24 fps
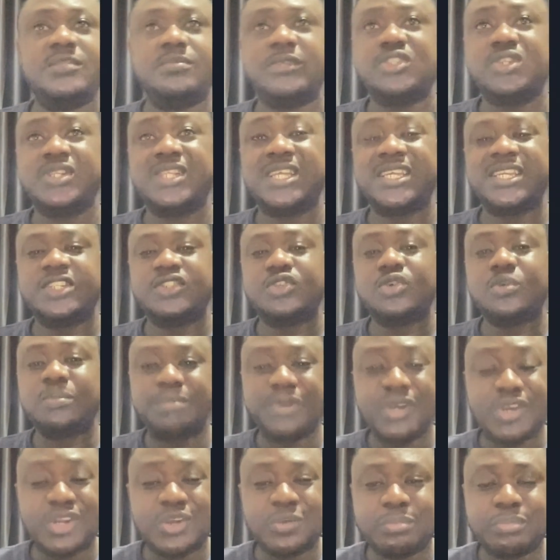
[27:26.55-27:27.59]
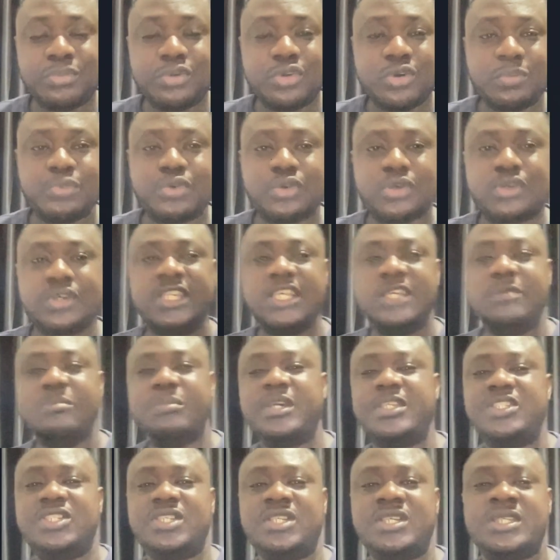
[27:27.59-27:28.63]
Make sure that there's no broken
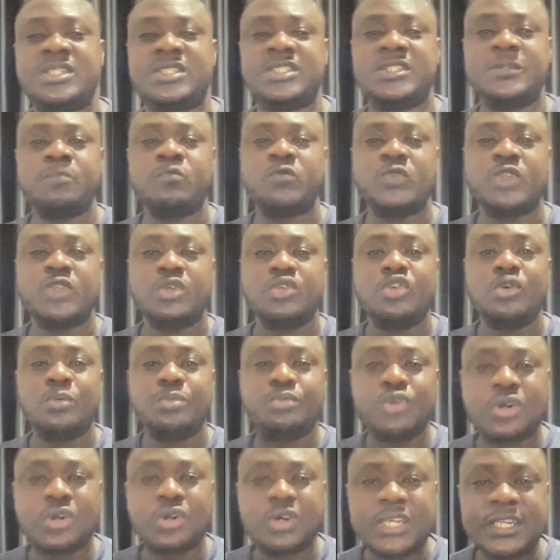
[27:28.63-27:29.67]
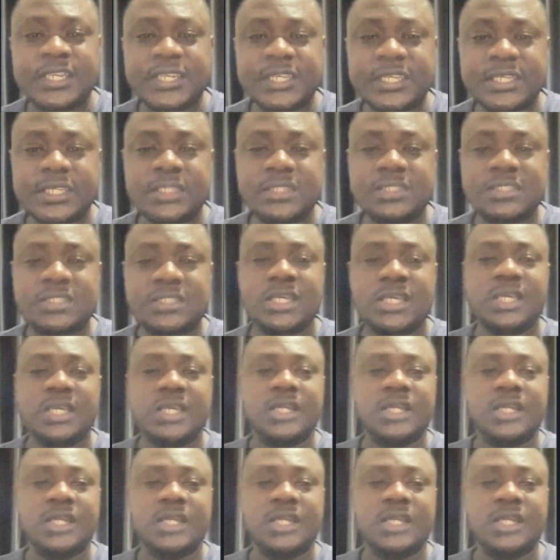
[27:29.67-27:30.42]
images, no broken links.